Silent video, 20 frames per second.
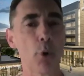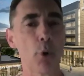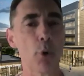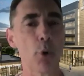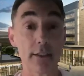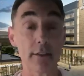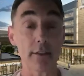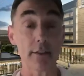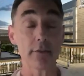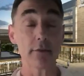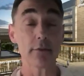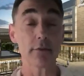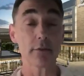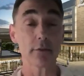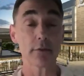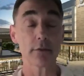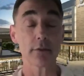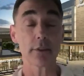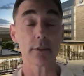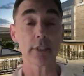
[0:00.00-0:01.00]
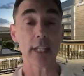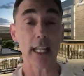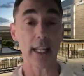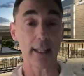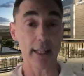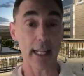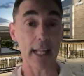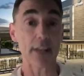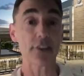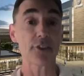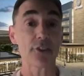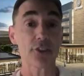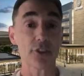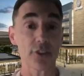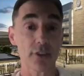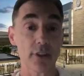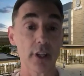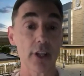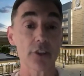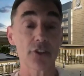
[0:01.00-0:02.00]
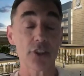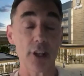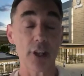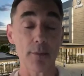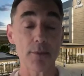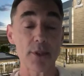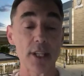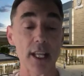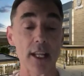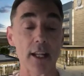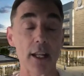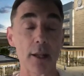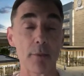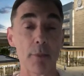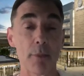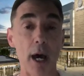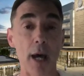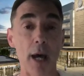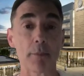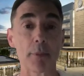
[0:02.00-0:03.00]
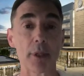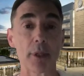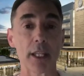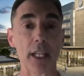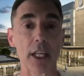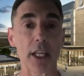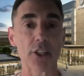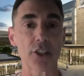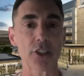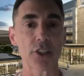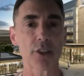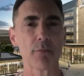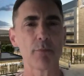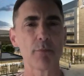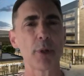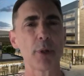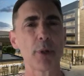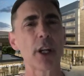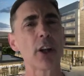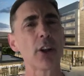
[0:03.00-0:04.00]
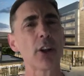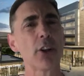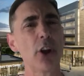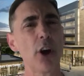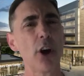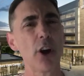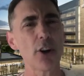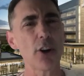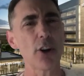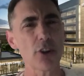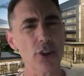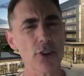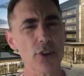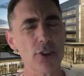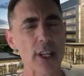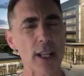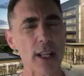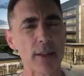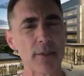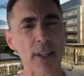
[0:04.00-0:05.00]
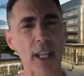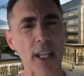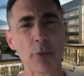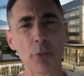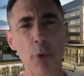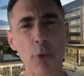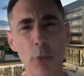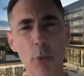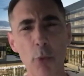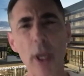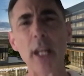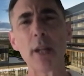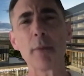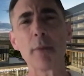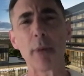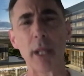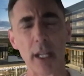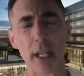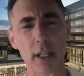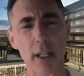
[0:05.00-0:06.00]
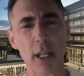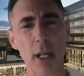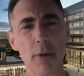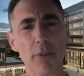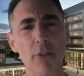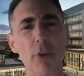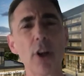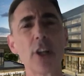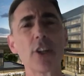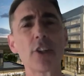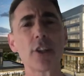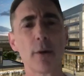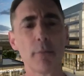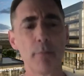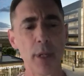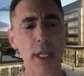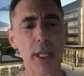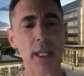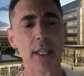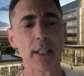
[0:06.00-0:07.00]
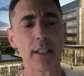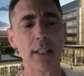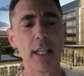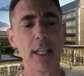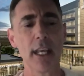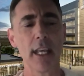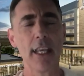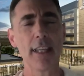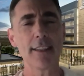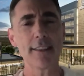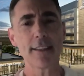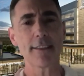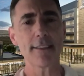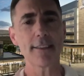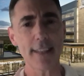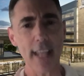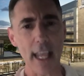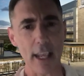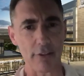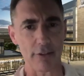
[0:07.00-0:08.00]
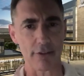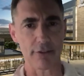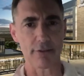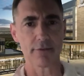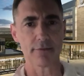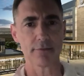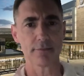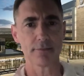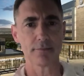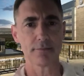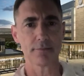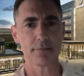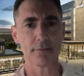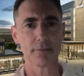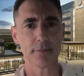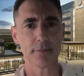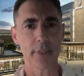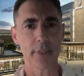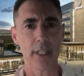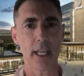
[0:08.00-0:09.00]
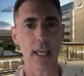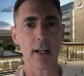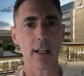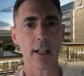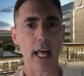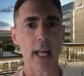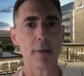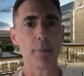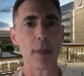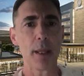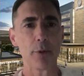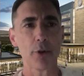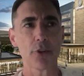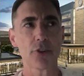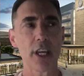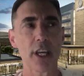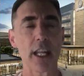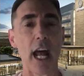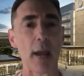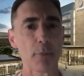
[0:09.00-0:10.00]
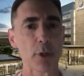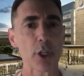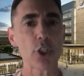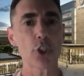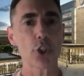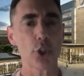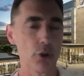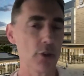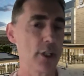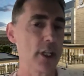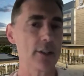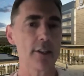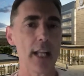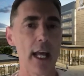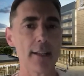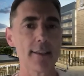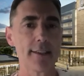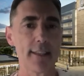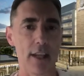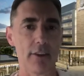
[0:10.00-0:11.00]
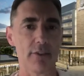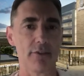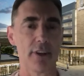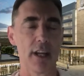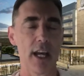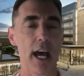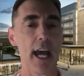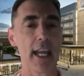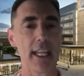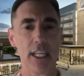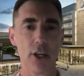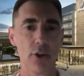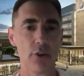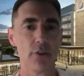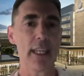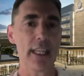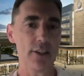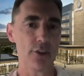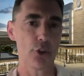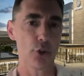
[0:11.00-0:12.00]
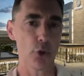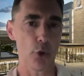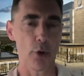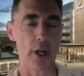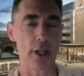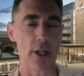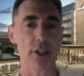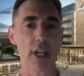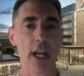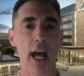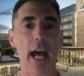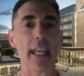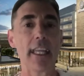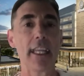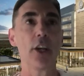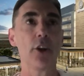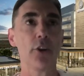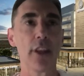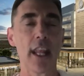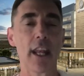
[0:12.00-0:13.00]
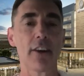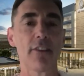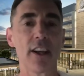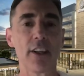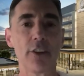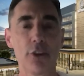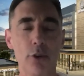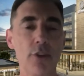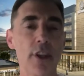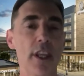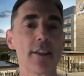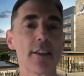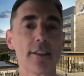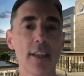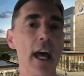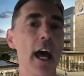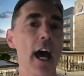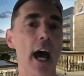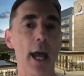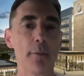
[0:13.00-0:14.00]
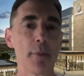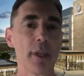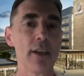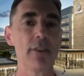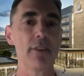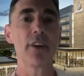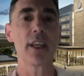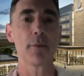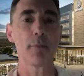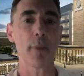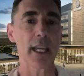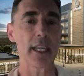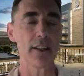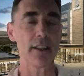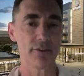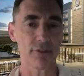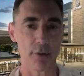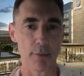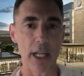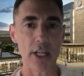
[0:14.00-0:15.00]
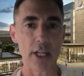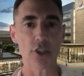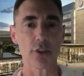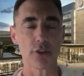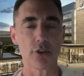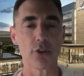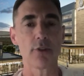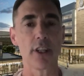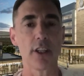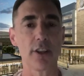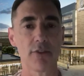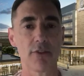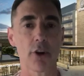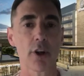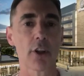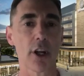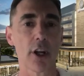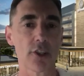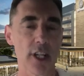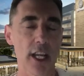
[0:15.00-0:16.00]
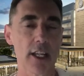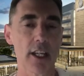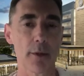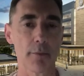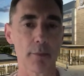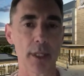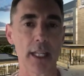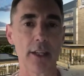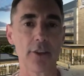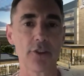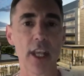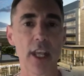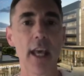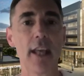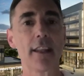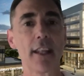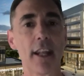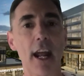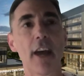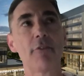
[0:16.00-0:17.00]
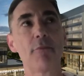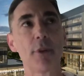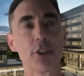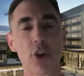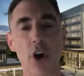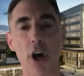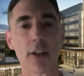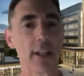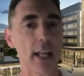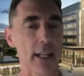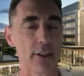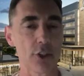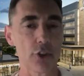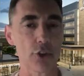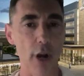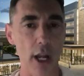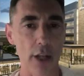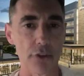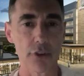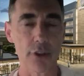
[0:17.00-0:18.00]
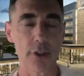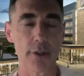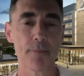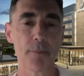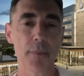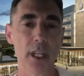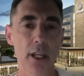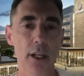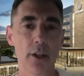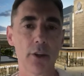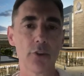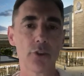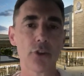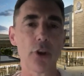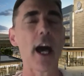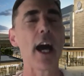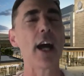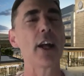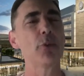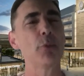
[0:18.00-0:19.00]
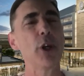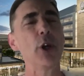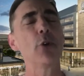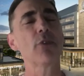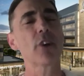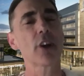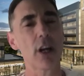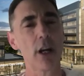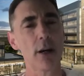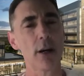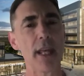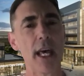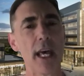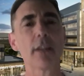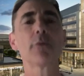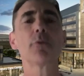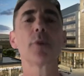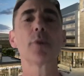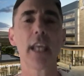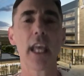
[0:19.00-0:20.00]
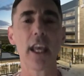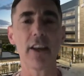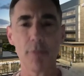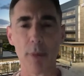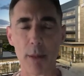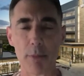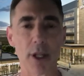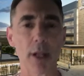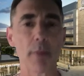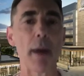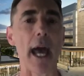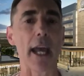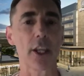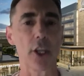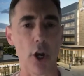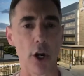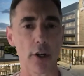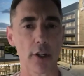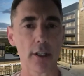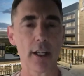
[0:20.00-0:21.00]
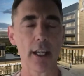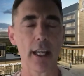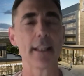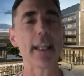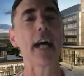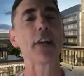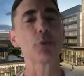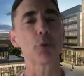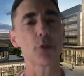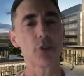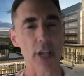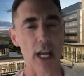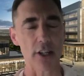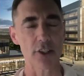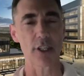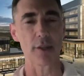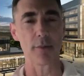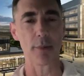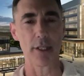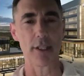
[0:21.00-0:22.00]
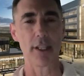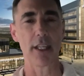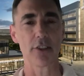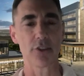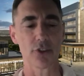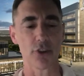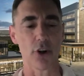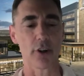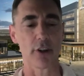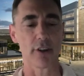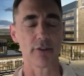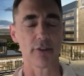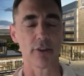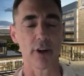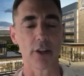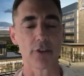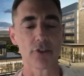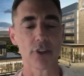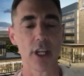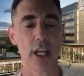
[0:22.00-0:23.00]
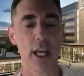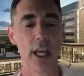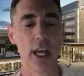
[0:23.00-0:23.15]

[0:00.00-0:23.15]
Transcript: That was really important to go just want to jump in. And that's a subset of the population, but a larger set saying, but wait a minute, before I jump in, is it safe? And a lot of people said, I'm concerned it's not safe. I hear these stories. I hear that if I do this, I'm giving my information to these very large tech companies that I've been taught not to trust. So how do we overcome that? We gave people a backyard. And that's where ZotGPT has started for us.